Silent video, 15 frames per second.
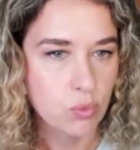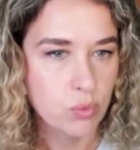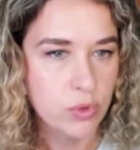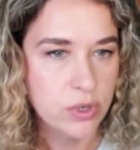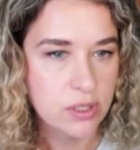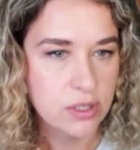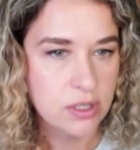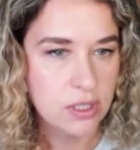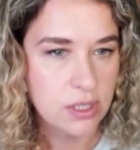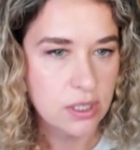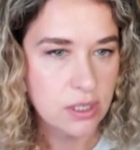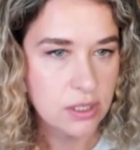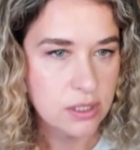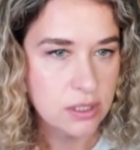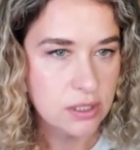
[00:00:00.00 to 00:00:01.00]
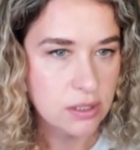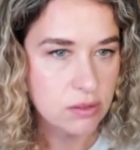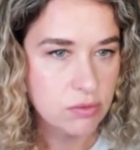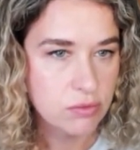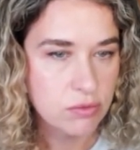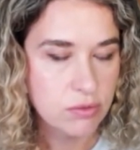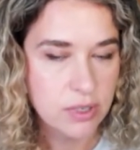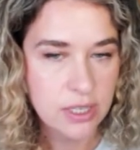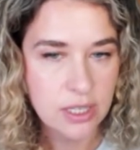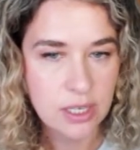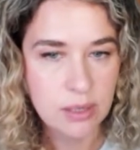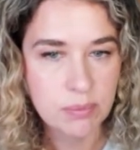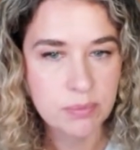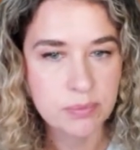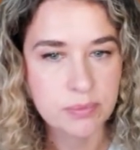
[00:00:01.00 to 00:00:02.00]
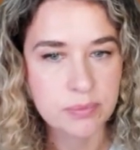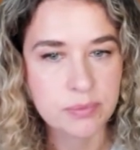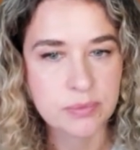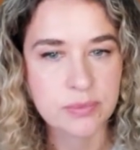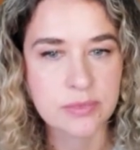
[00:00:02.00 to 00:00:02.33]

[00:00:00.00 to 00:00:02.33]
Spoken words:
with a little frame,